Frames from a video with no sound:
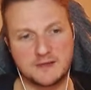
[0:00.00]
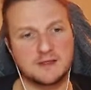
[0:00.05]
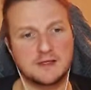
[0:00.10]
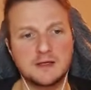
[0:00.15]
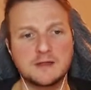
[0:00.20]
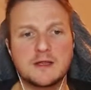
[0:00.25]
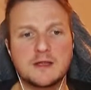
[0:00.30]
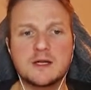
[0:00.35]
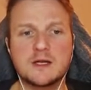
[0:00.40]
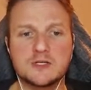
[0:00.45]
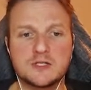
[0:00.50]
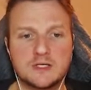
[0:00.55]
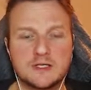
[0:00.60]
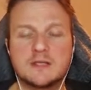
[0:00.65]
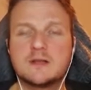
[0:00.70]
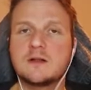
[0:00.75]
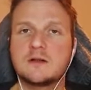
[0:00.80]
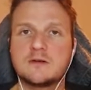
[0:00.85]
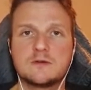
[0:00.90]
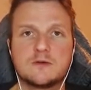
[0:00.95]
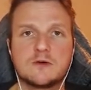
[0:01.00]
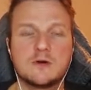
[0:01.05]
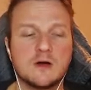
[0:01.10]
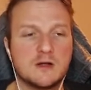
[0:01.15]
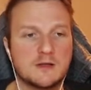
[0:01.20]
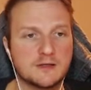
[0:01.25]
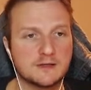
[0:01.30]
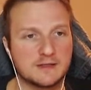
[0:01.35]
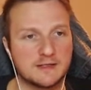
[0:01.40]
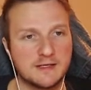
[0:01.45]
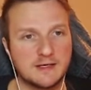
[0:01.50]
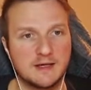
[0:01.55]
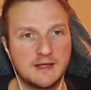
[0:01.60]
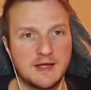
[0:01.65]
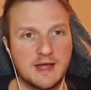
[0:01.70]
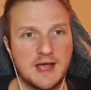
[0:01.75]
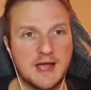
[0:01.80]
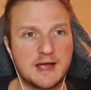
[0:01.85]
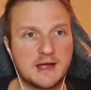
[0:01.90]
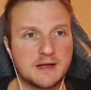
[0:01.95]
It is actually not too costly
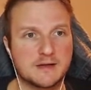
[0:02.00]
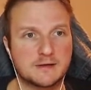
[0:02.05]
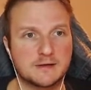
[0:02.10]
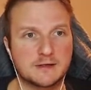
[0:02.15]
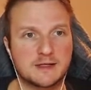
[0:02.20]
as